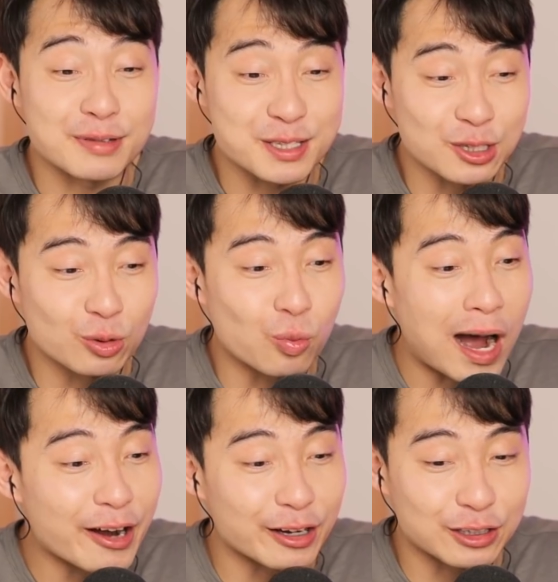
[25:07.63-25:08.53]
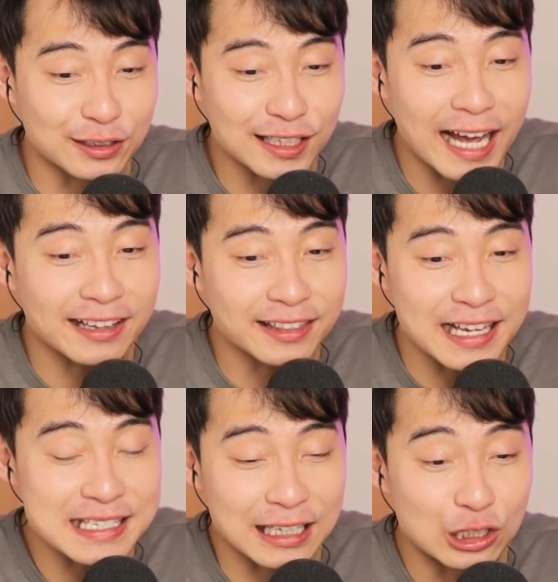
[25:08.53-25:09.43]
are still wired to like
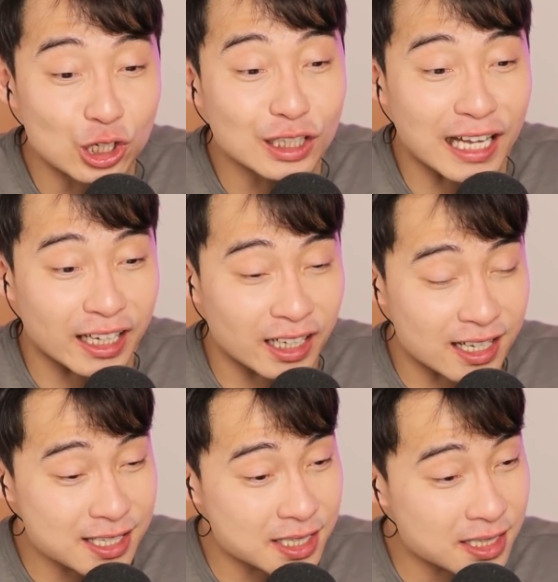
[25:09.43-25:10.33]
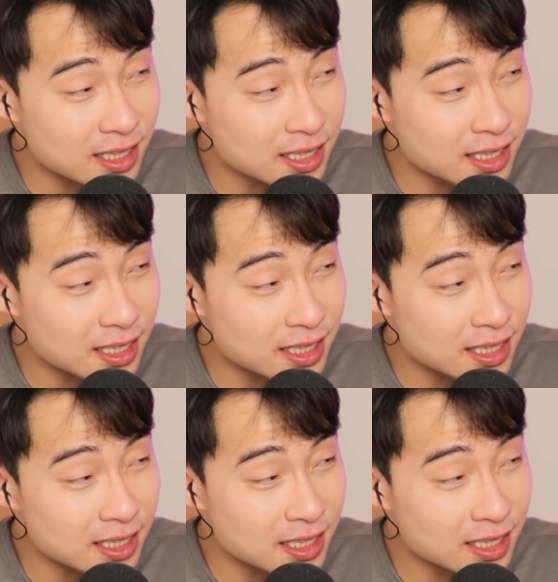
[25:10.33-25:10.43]
things that look like us.